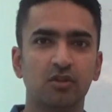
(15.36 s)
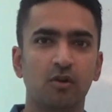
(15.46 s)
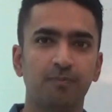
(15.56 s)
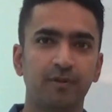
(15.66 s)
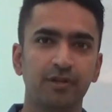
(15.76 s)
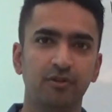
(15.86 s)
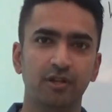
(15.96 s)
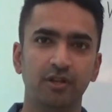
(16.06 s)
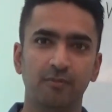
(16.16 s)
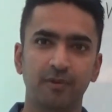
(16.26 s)
this
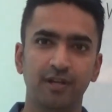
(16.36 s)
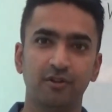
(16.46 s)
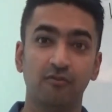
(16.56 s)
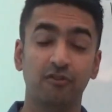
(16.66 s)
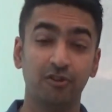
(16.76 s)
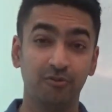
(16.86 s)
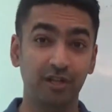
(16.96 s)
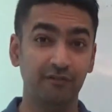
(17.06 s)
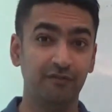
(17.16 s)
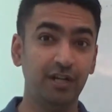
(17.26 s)
unary operator
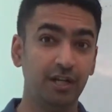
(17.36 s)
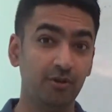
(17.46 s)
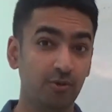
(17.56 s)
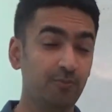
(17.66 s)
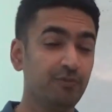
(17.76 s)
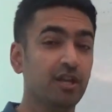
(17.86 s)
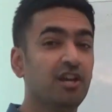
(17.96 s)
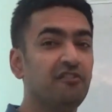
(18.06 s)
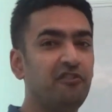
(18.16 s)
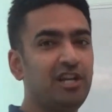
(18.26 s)
overloading video,
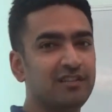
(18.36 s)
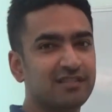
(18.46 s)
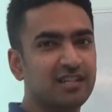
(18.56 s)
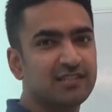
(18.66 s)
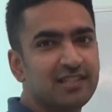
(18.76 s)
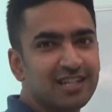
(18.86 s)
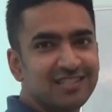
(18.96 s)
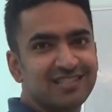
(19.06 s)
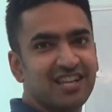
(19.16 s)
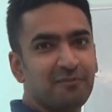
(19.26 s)
we'll discuss the
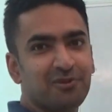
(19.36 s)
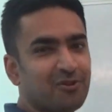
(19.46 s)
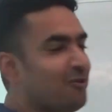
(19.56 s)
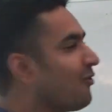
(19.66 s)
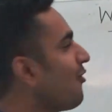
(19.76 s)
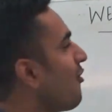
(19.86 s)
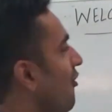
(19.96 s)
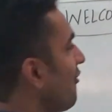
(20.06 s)
concept